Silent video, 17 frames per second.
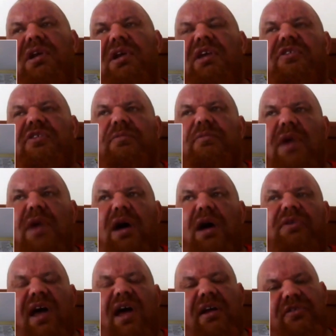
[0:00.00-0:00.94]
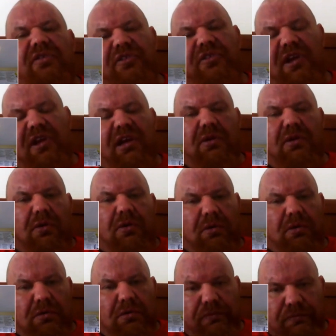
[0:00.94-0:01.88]
it's a mild androgenic
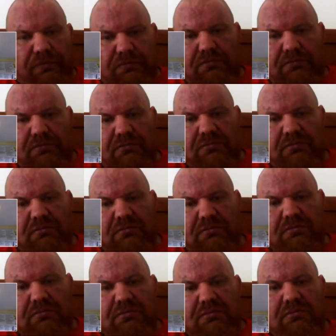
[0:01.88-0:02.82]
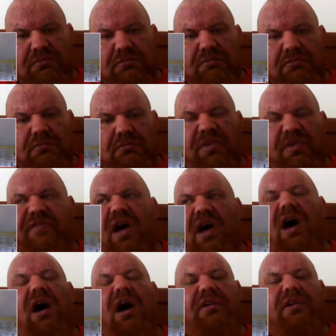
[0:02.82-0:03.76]
oral, bit of a
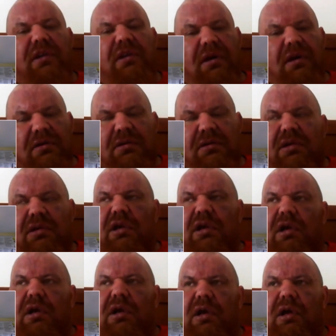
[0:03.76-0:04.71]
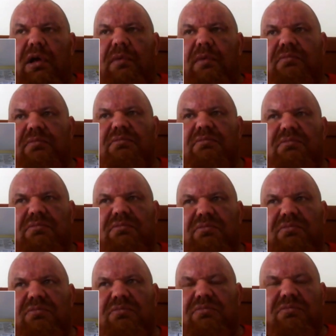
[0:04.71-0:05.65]
hardener,
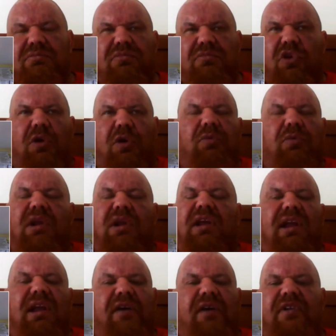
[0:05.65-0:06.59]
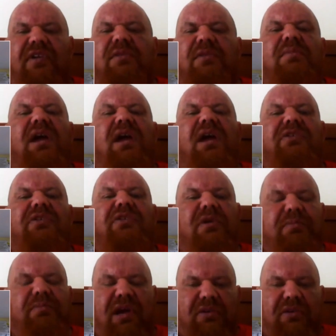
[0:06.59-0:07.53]
not really going to have any major
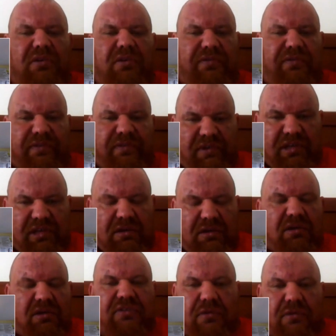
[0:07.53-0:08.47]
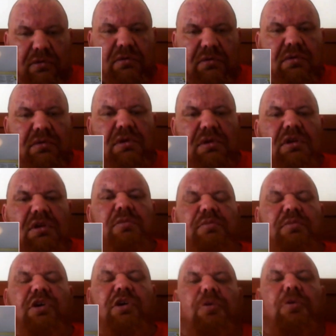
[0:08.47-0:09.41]
impact on a physique on its own.
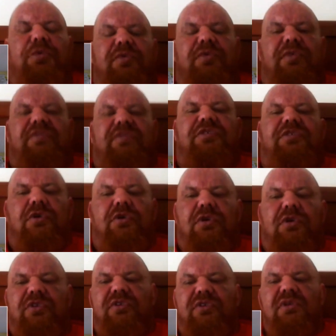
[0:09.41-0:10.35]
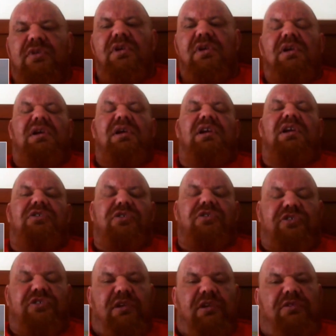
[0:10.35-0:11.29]
Mm-hmm. But coupled with other drugs, it
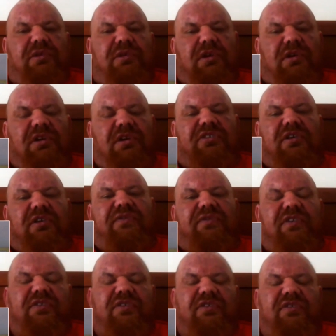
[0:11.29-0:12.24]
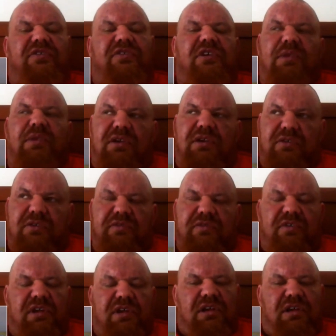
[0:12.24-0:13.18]
does seem to increase their efficiency because
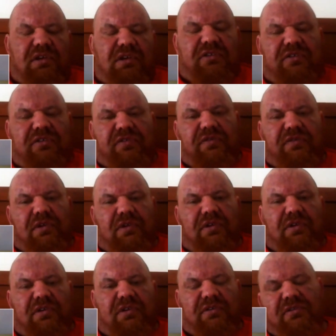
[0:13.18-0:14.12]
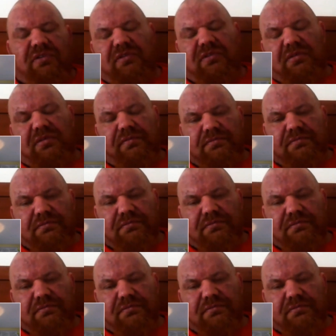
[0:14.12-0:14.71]
obviously it increases free-floating testosterone.